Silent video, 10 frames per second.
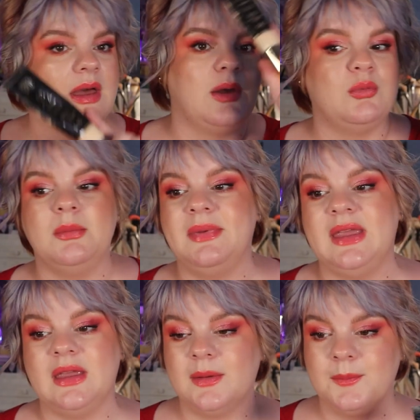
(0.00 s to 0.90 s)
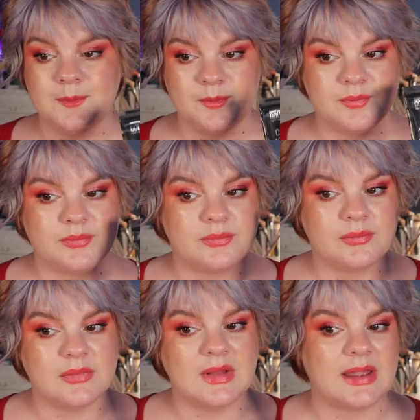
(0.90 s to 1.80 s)
I will be
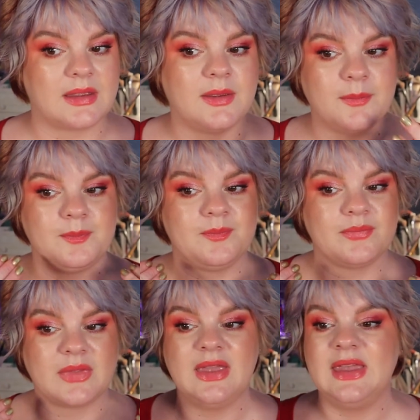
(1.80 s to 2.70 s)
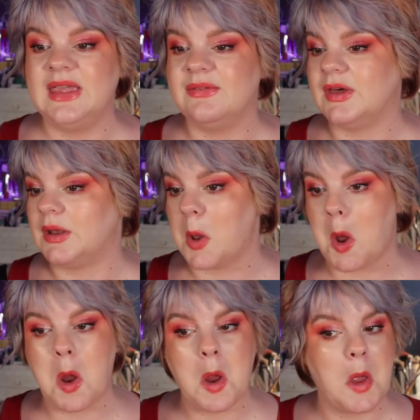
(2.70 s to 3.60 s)
like even
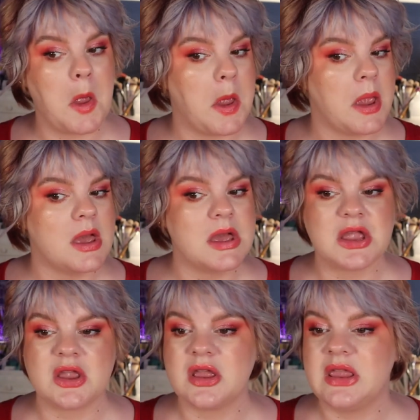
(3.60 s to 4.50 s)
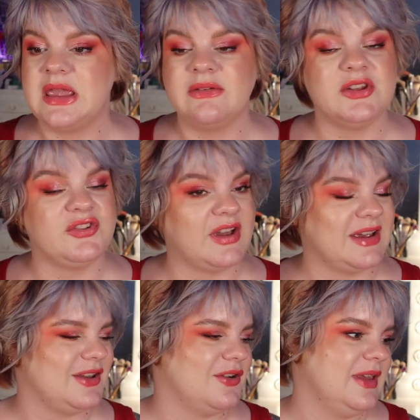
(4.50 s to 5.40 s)

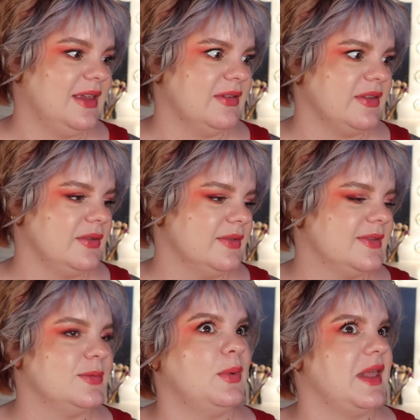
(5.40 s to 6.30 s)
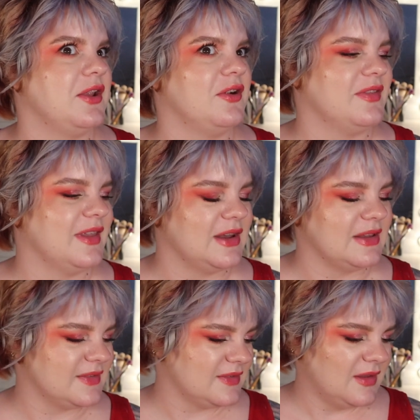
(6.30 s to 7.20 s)
shinier, even sweatier than
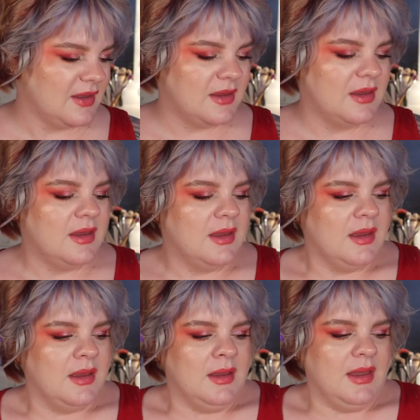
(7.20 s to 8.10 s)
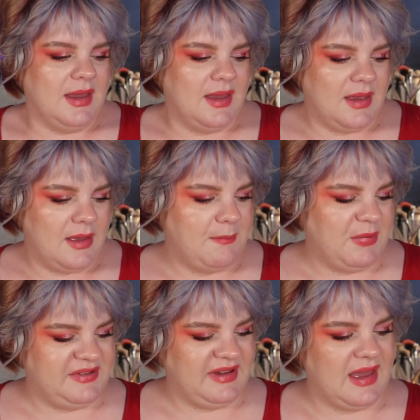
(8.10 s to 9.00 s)
this.
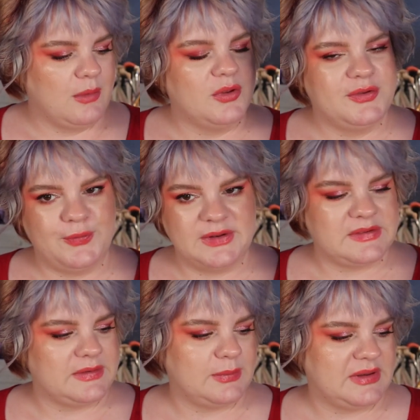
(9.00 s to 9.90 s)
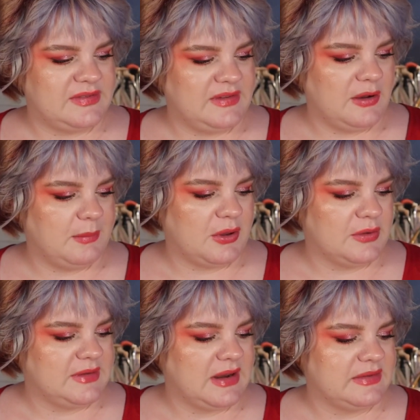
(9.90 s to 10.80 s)
But yeah, I want to finish this one this year
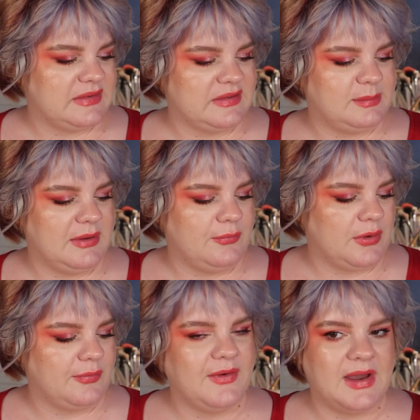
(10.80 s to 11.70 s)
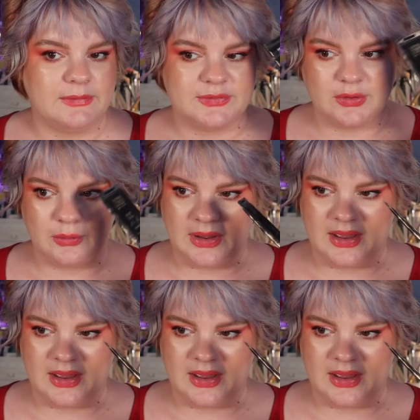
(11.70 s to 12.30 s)
because it has SPF 45, so